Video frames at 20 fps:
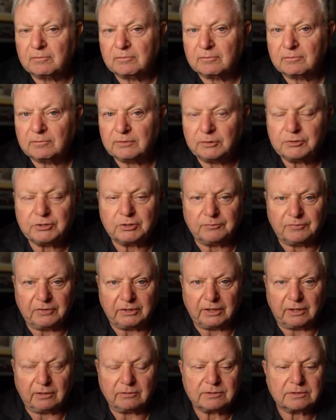YouTube
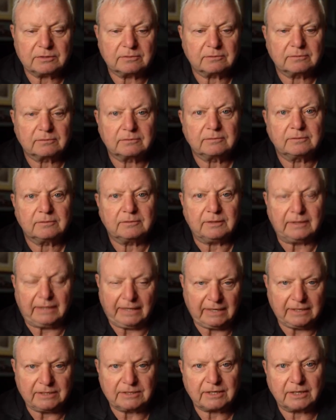videos
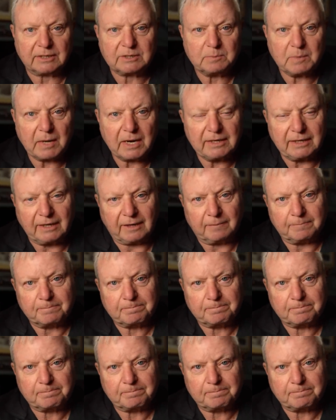in Tasmania.